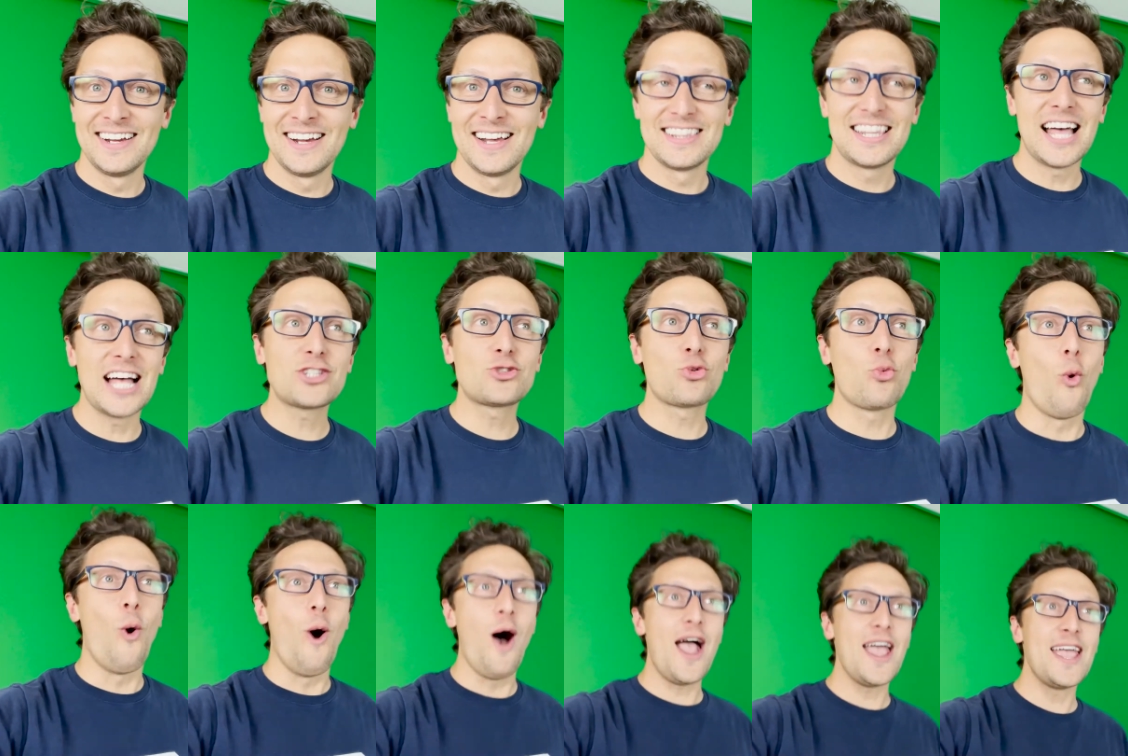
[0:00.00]
That's
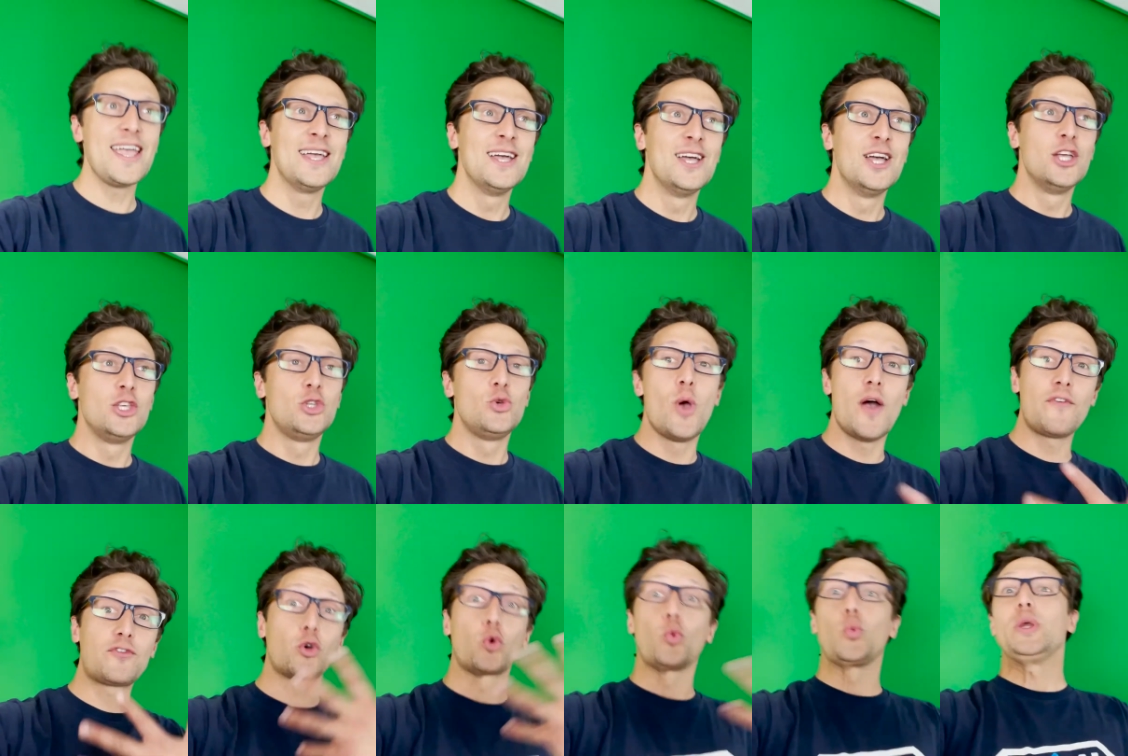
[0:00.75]
why you
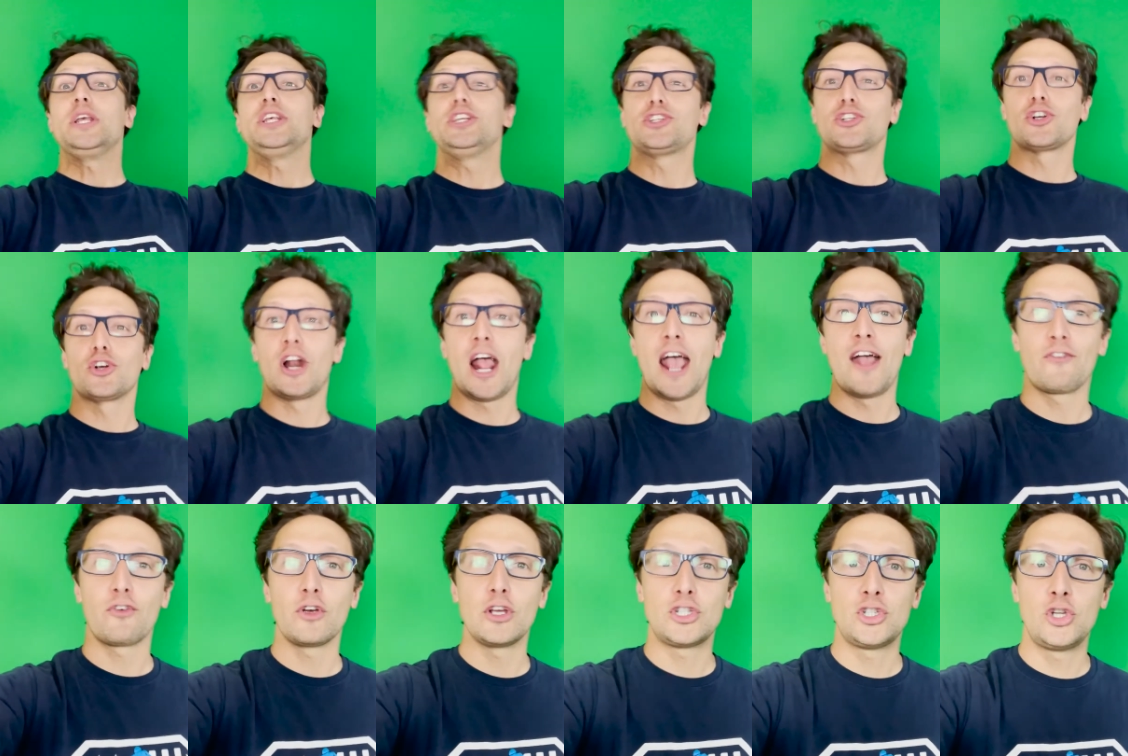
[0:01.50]
have to recert
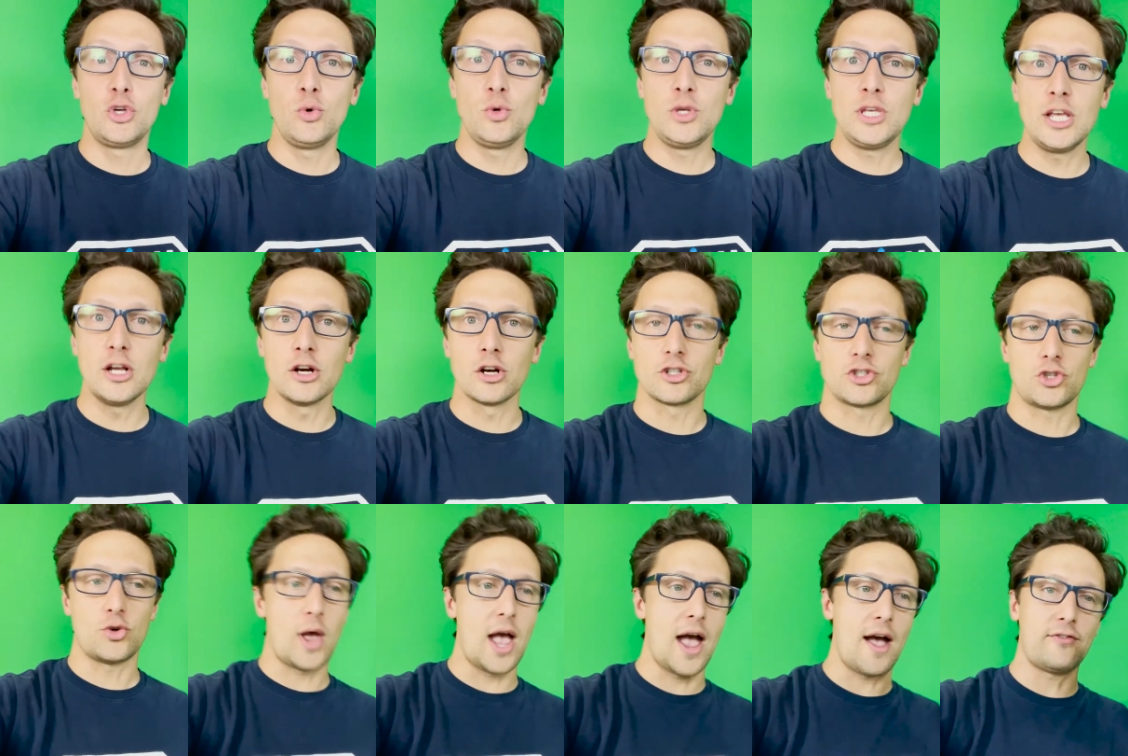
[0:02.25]
every 2 years.
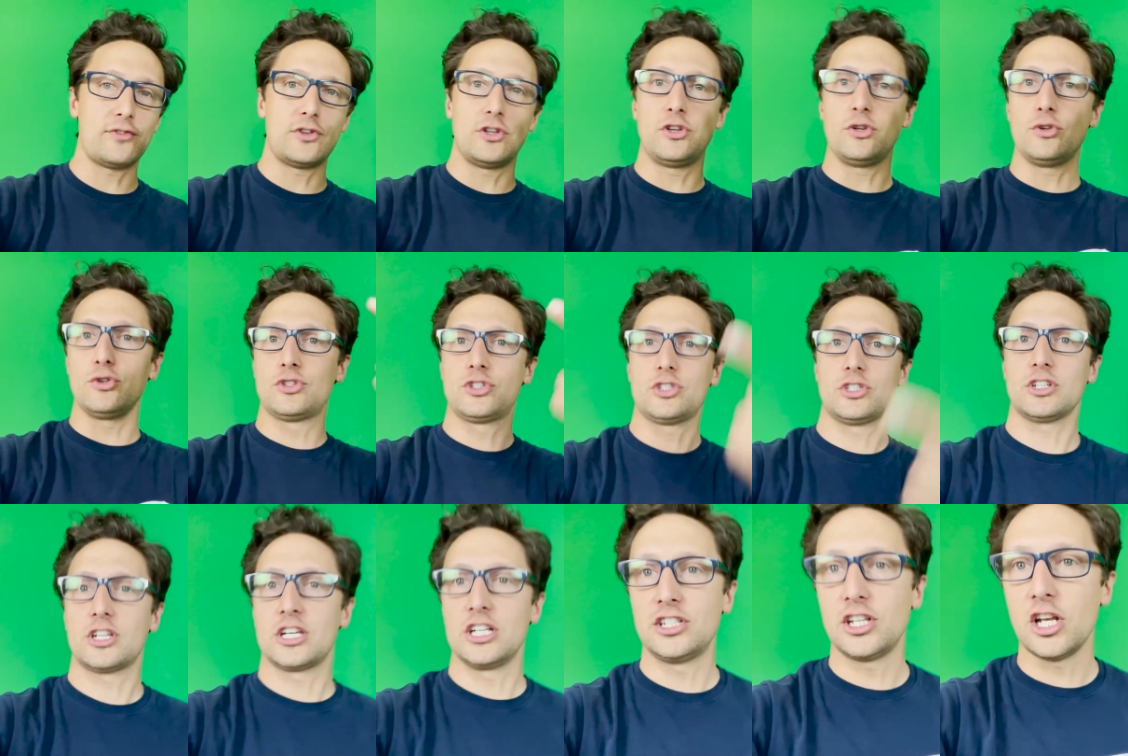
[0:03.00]
You have to do
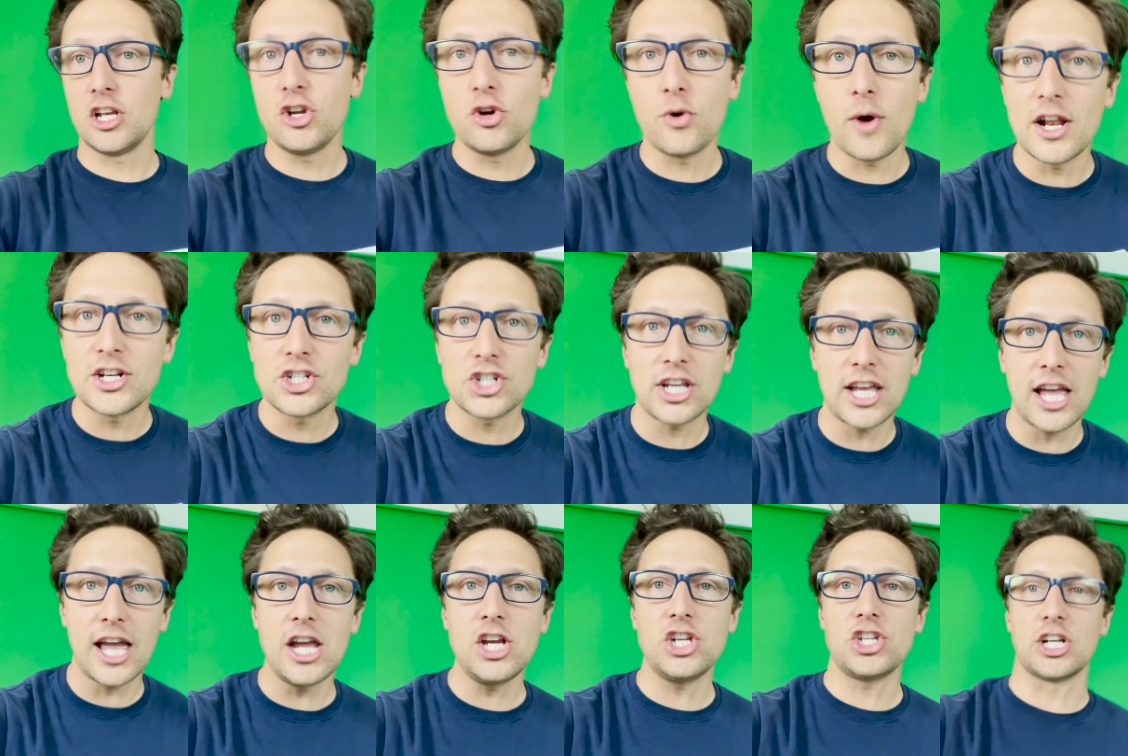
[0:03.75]
continue
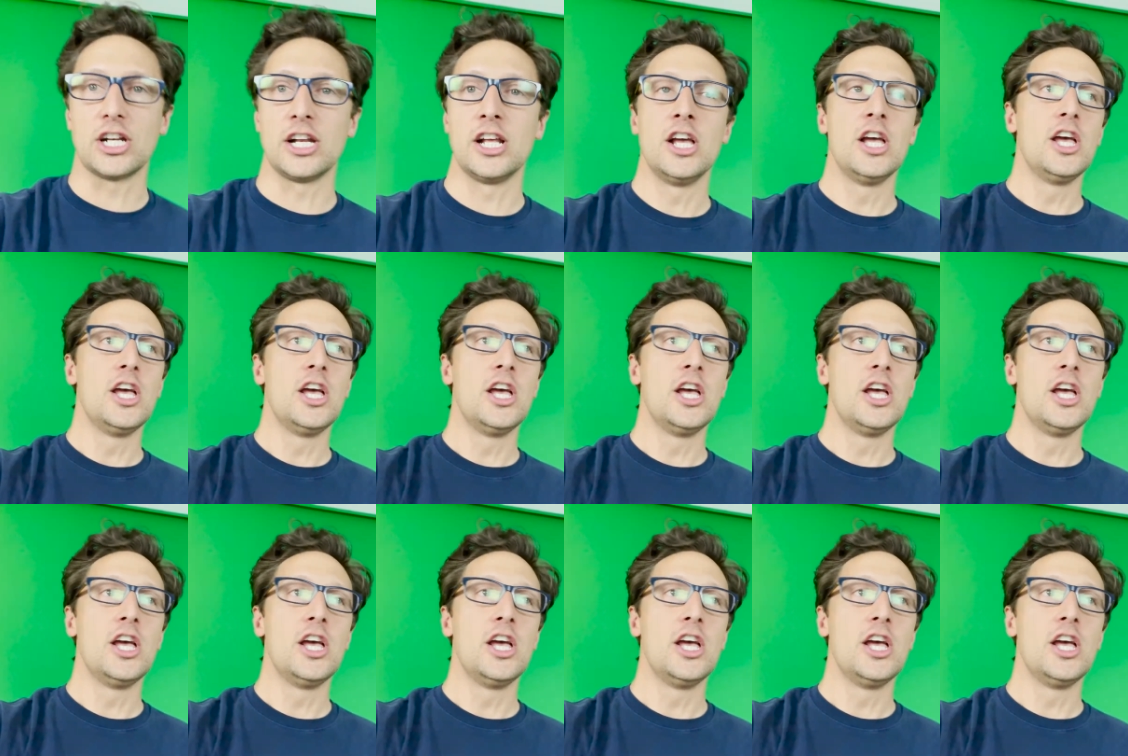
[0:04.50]
education.